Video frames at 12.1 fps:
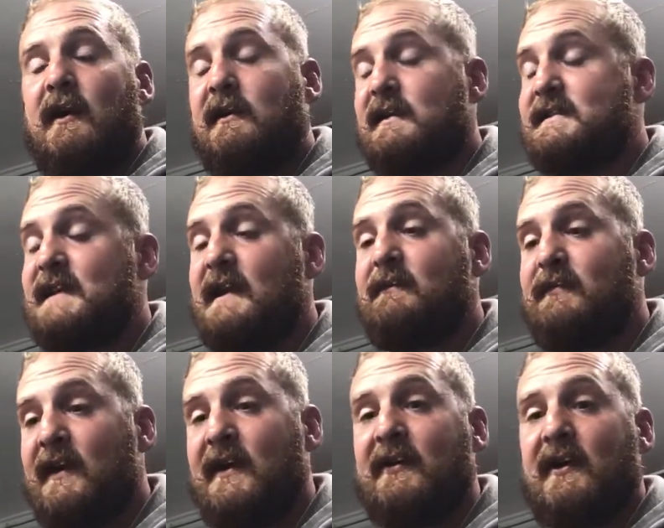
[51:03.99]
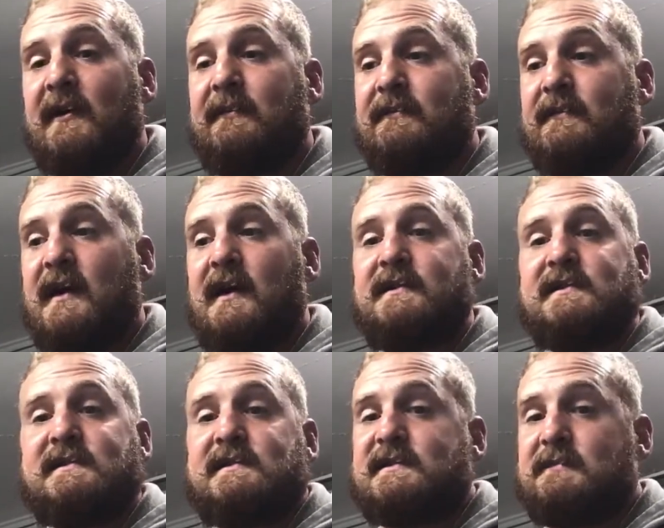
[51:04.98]
or the same firearm,
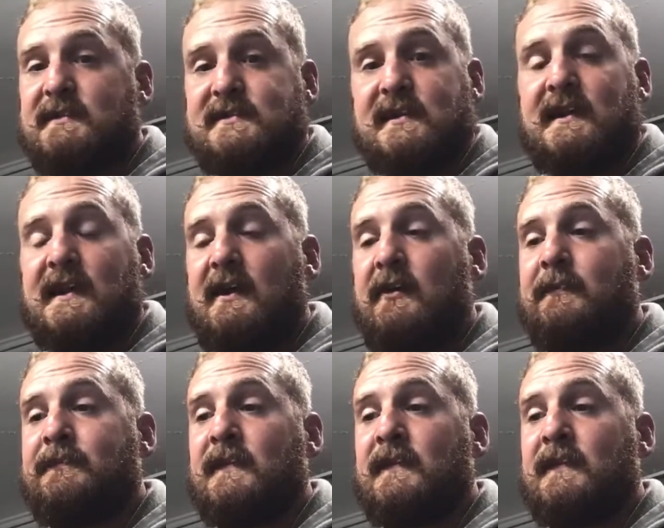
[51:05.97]
just switching it out.